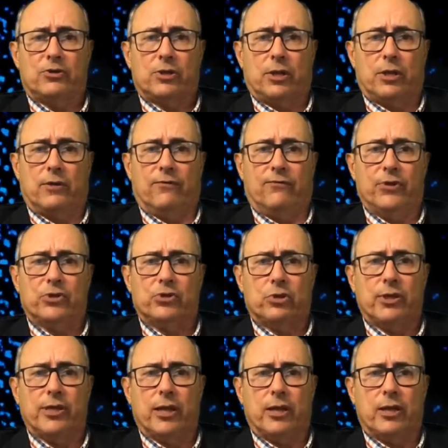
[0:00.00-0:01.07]
had
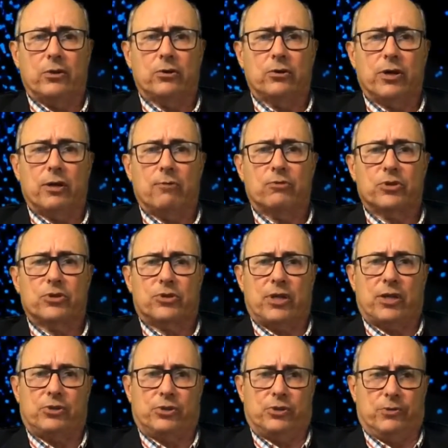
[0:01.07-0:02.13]
officially entered a
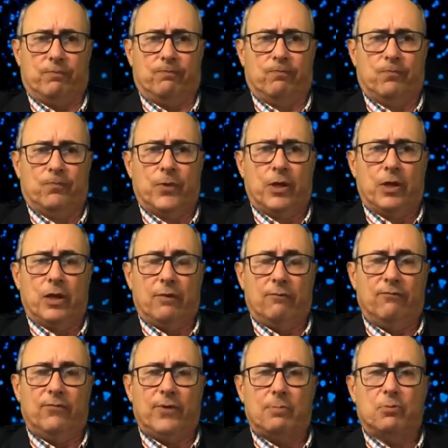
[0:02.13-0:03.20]
recession in
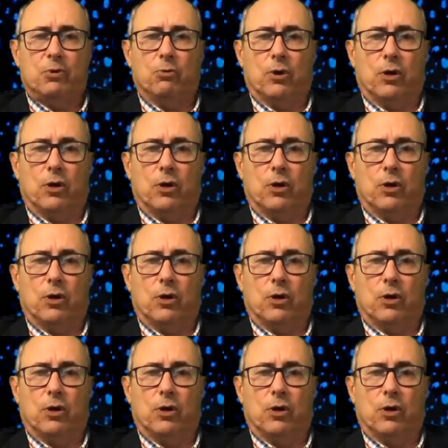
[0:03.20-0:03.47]
February.